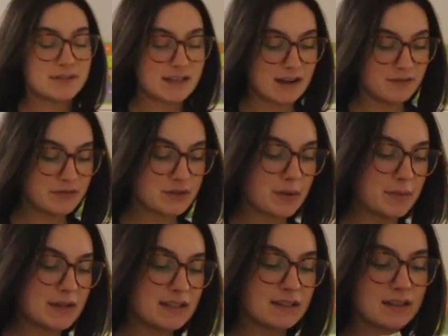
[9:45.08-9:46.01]
stuff so I
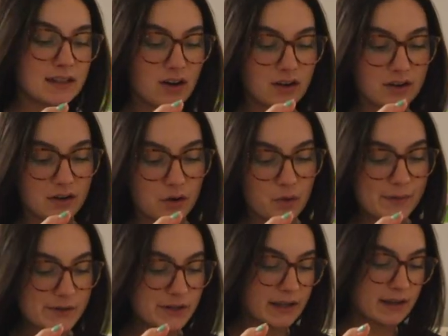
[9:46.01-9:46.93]
basically got her a whole
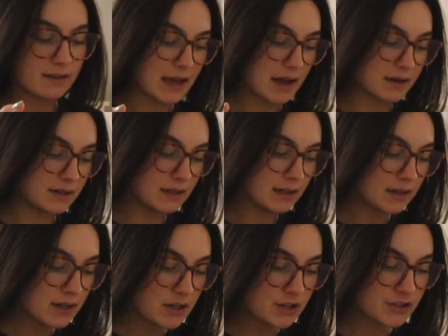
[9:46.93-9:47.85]
bunch of like candy
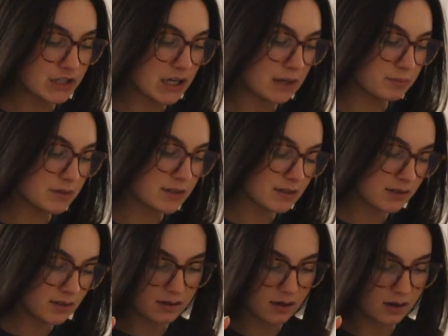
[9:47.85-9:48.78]
chips,
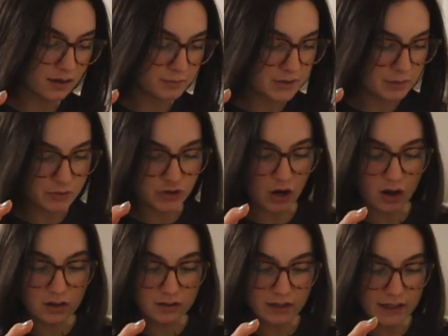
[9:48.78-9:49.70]
um, some
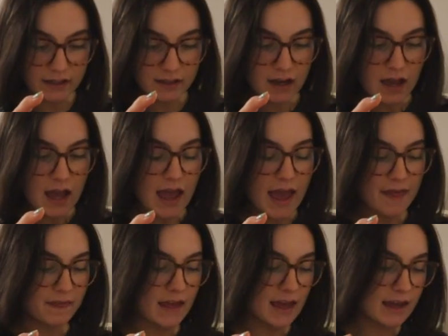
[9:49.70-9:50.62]
chocolate,
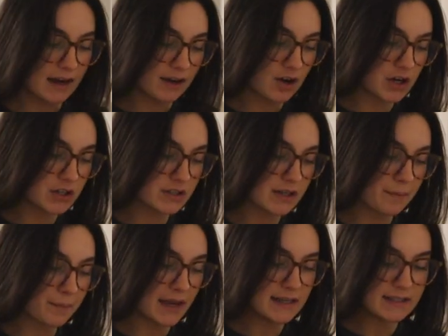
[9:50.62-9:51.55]
and then I got her
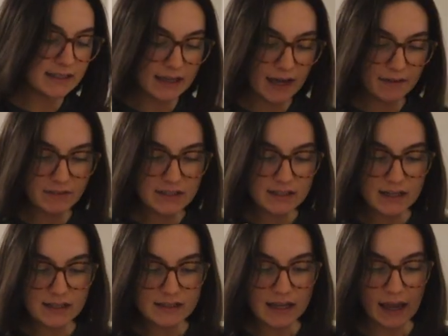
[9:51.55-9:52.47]
some painting
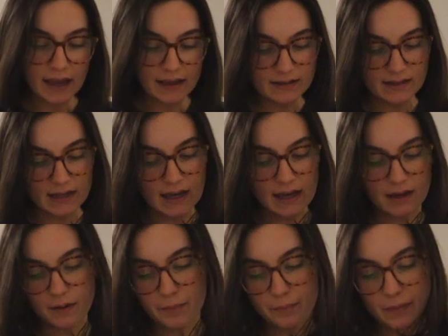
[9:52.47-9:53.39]
canvases and
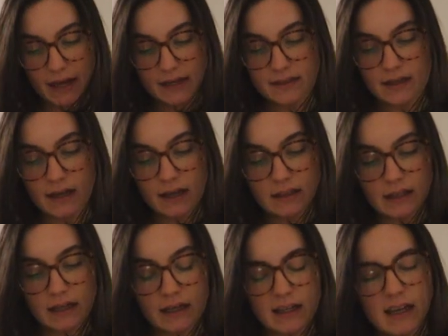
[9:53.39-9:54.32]
a painting,
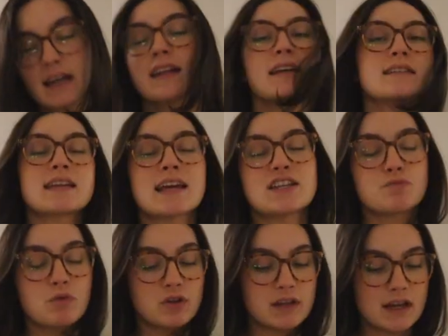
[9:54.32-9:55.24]
like kind of like a
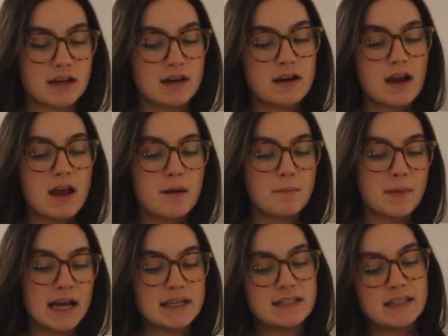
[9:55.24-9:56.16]
sketchbook that
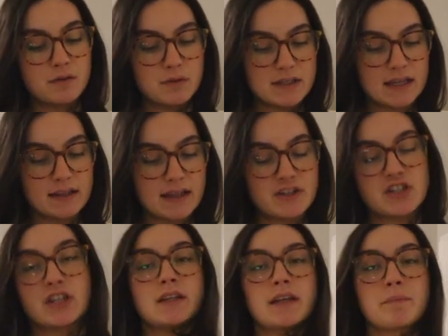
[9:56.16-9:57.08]
my idea was like that she
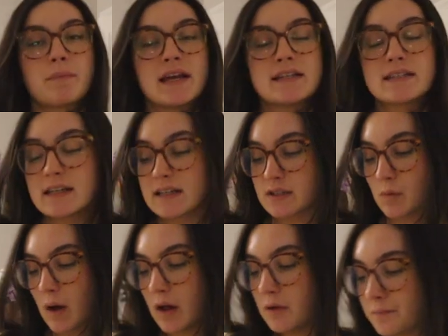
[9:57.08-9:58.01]
can like paint in as
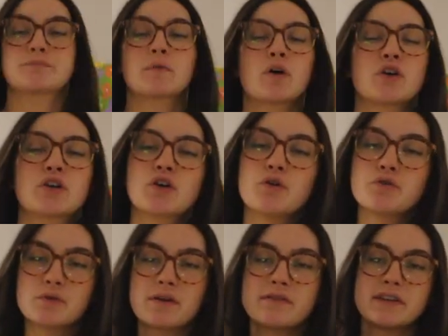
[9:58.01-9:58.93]
well. I'm not gonna go
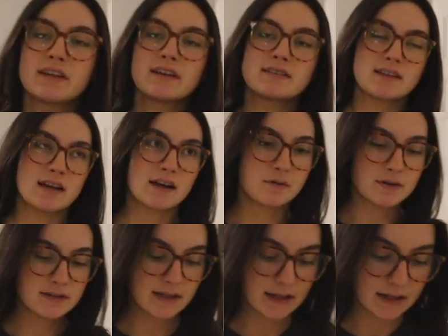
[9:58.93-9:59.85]
through everything because like I don't
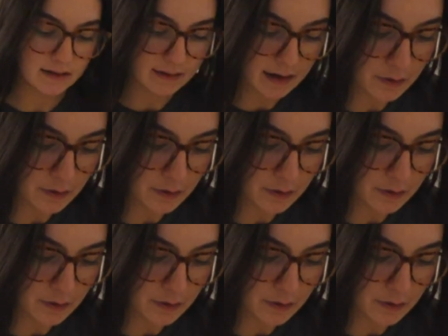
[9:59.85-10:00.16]
want to take anything